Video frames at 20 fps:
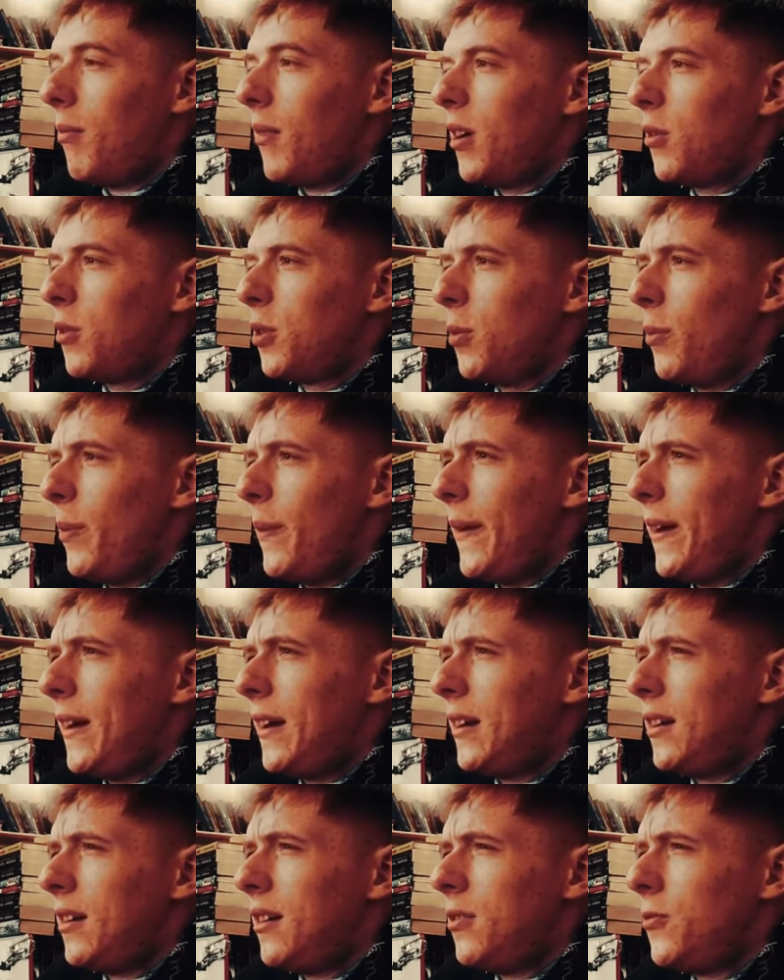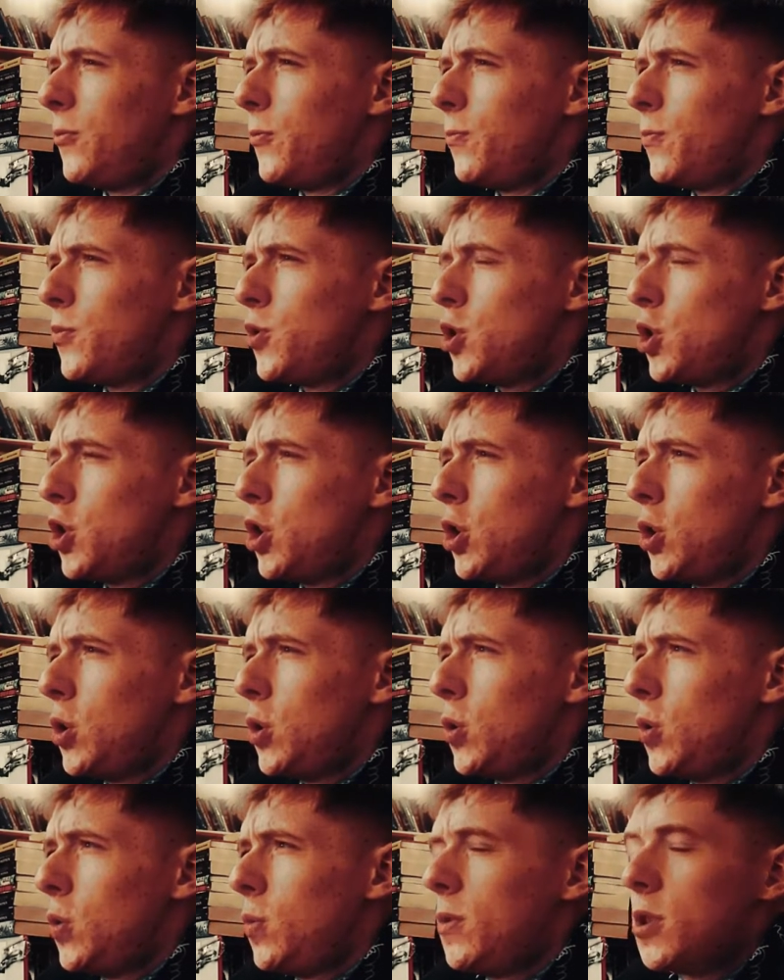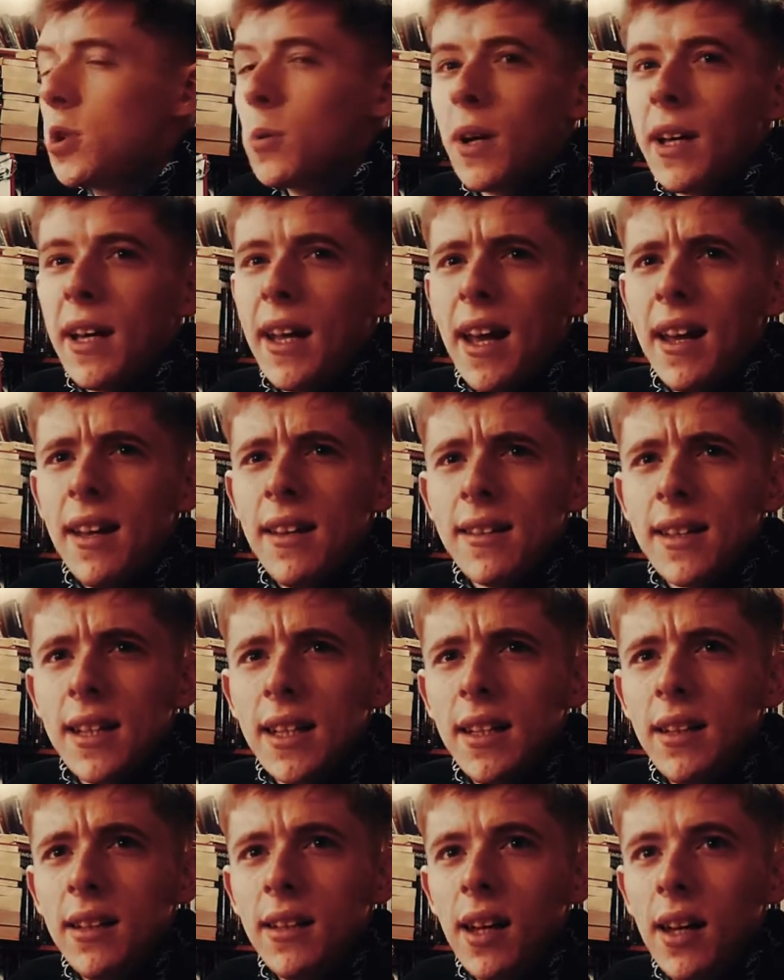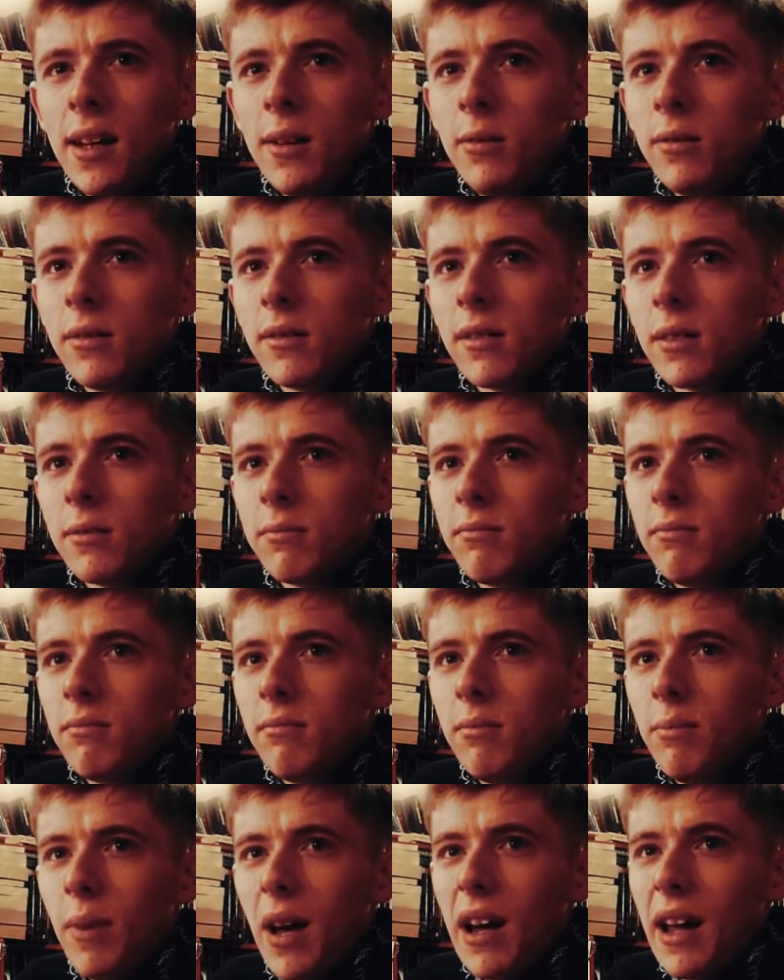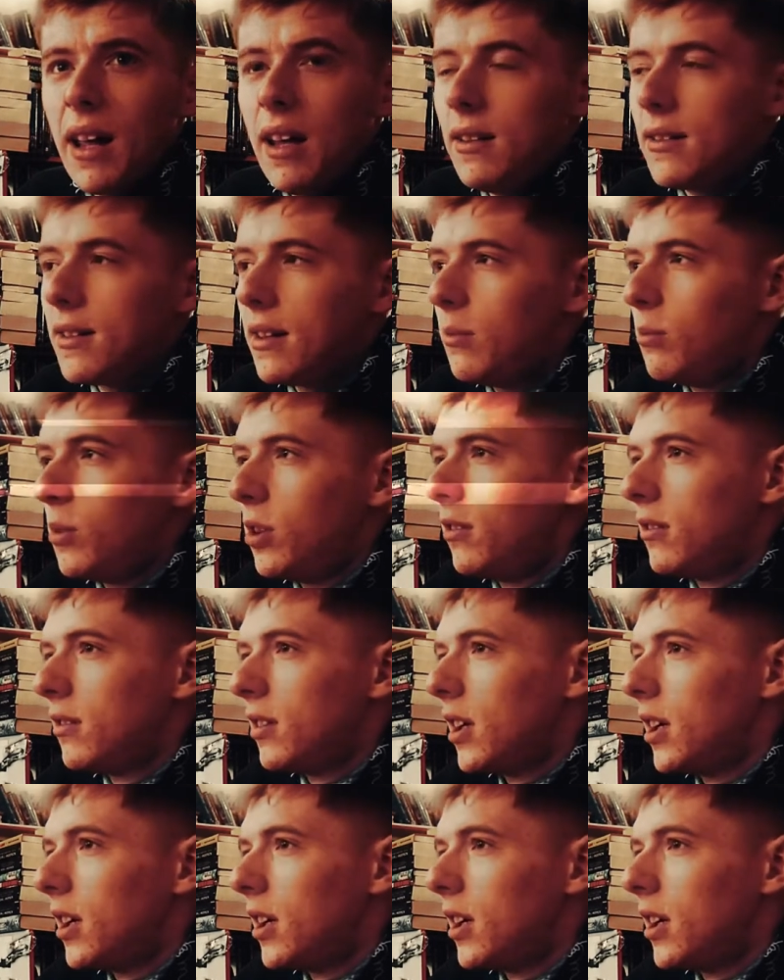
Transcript: it would have been June 2018 now, so about 18 months